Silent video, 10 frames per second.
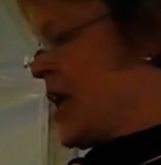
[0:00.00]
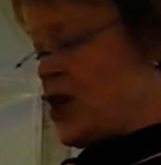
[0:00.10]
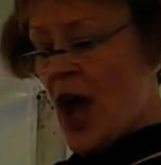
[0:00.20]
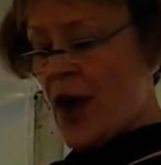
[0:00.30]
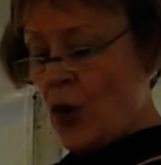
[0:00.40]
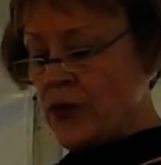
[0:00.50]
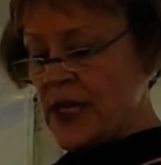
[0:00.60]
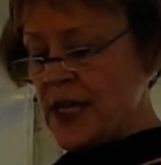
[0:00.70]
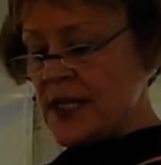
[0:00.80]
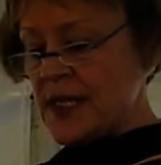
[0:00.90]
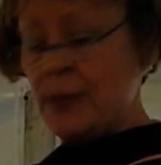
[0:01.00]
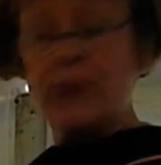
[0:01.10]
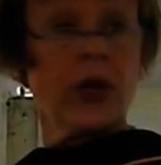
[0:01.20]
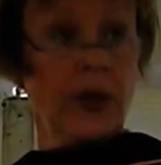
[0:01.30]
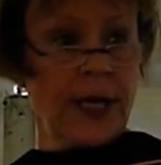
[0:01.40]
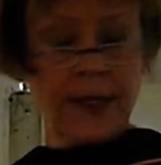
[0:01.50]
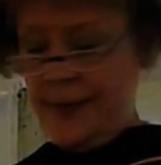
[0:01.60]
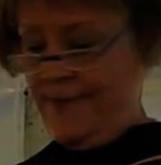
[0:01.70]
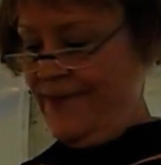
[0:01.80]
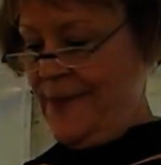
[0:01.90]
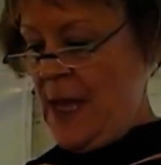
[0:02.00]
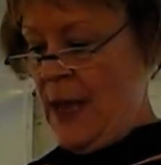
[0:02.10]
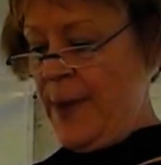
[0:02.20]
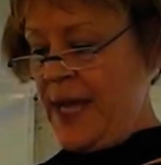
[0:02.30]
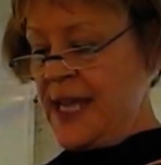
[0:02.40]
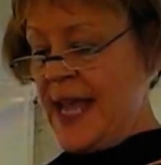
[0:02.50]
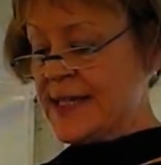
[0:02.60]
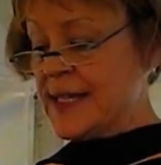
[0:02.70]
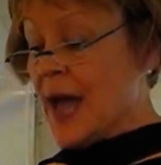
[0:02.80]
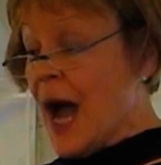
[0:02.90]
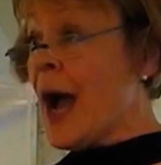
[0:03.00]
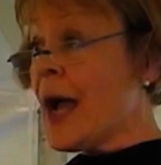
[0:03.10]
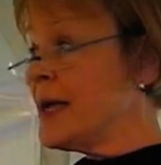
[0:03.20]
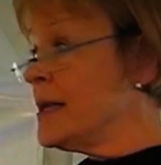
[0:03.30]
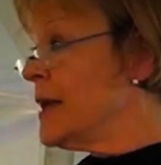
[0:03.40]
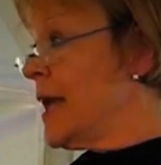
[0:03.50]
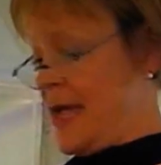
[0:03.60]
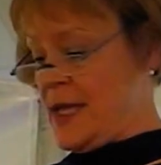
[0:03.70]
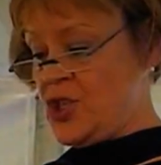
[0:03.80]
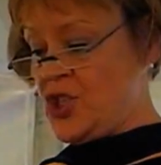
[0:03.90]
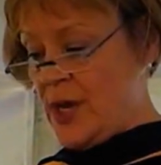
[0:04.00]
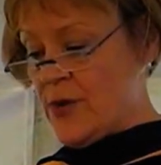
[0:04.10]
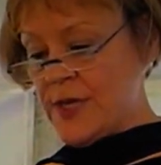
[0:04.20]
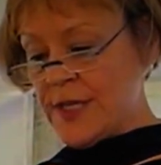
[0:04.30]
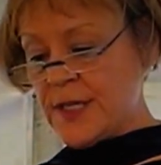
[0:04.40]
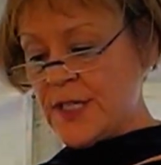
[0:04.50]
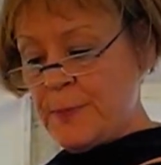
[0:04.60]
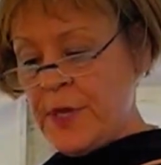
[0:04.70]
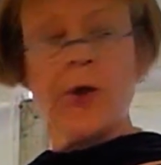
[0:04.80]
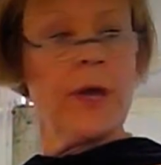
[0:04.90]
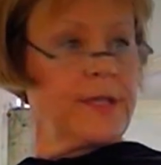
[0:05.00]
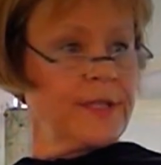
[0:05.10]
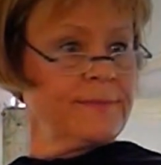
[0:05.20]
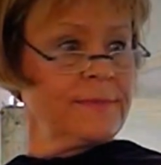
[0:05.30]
Not only is he brilliant, but he has a kind and generous spirit,